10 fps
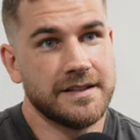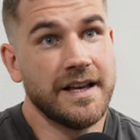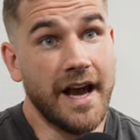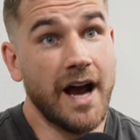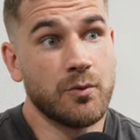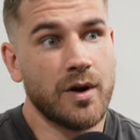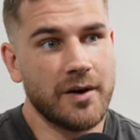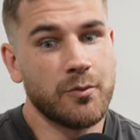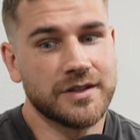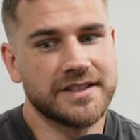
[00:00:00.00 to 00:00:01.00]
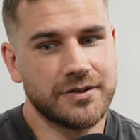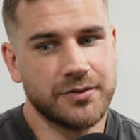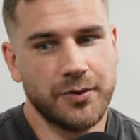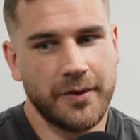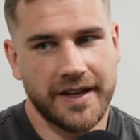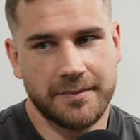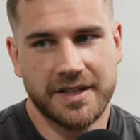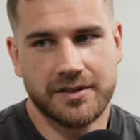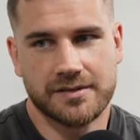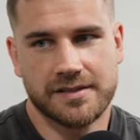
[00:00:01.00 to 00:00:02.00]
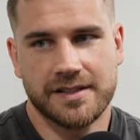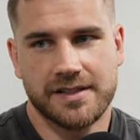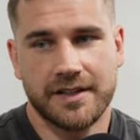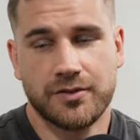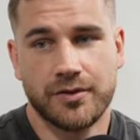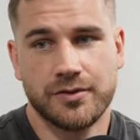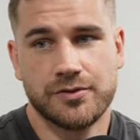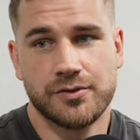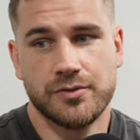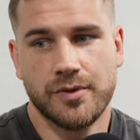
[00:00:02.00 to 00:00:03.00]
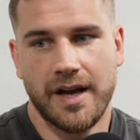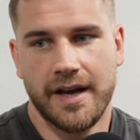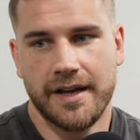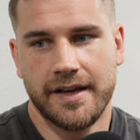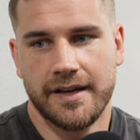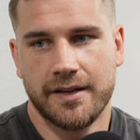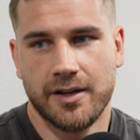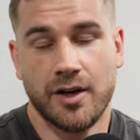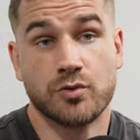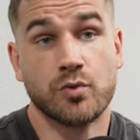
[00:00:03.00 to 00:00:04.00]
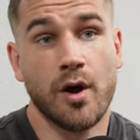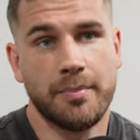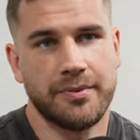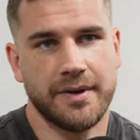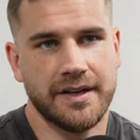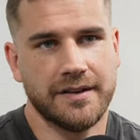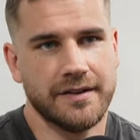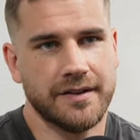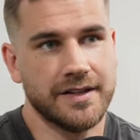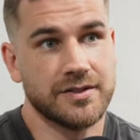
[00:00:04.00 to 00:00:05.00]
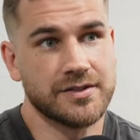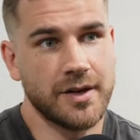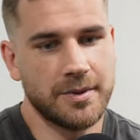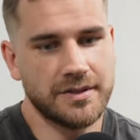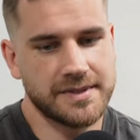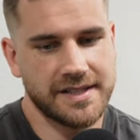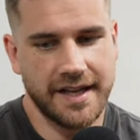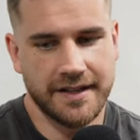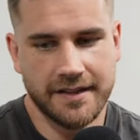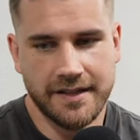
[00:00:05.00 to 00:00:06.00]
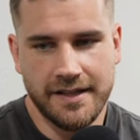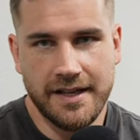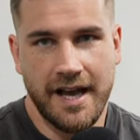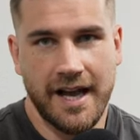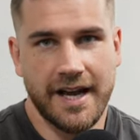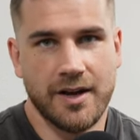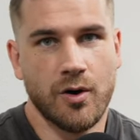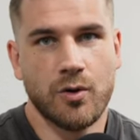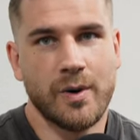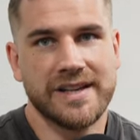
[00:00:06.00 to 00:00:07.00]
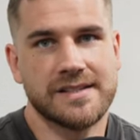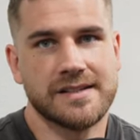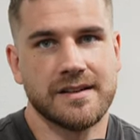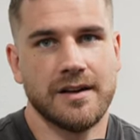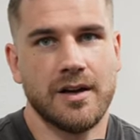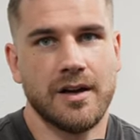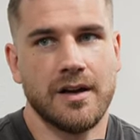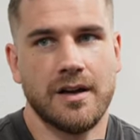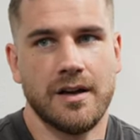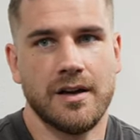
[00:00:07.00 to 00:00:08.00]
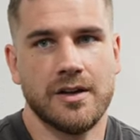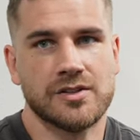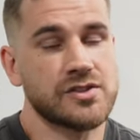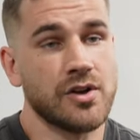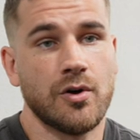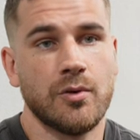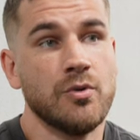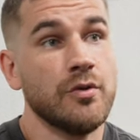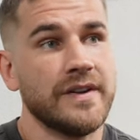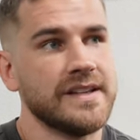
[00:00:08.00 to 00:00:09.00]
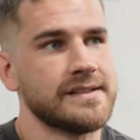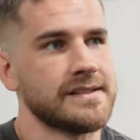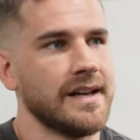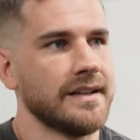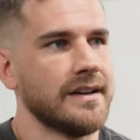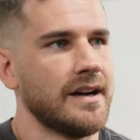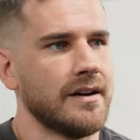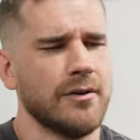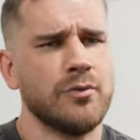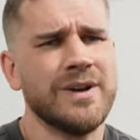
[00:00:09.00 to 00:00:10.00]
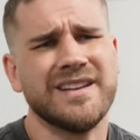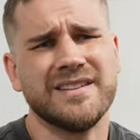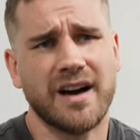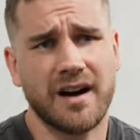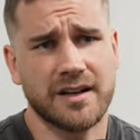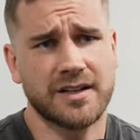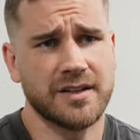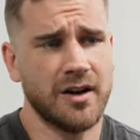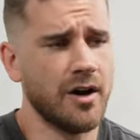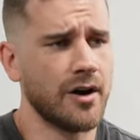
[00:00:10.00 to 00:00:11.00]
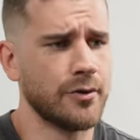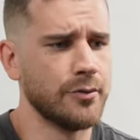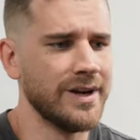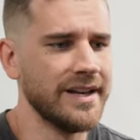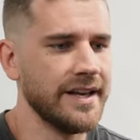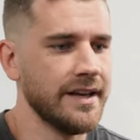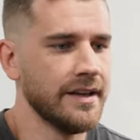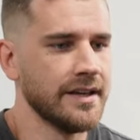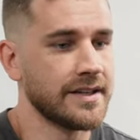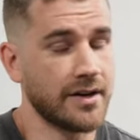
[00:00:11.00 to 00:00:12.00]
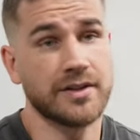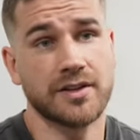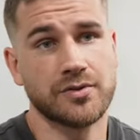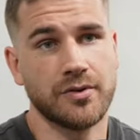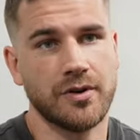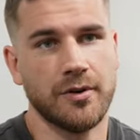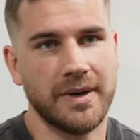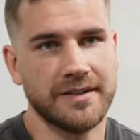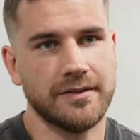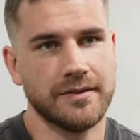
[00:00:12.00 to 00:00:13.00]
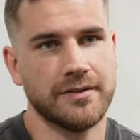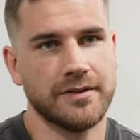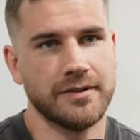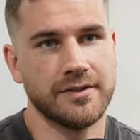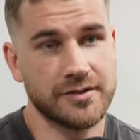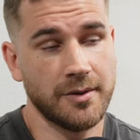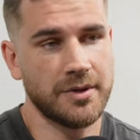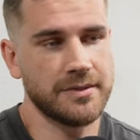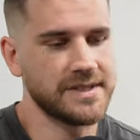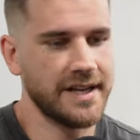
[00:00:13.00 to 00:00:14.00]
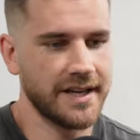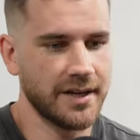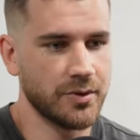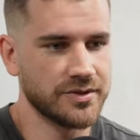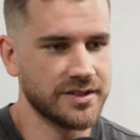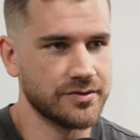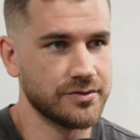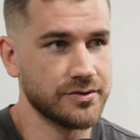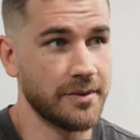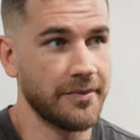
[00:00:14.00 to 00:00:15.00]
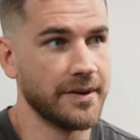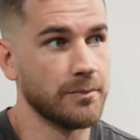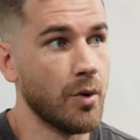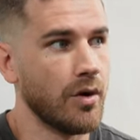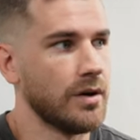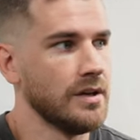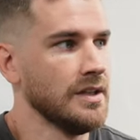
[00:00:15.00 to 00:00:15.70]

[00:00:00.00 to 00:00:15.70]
Yeah, I wanted to do that because, as I told you, I grew up in the suburbs, and I always saw movies that are really dark or really caricatural about the suburbs, and I wanted to do something more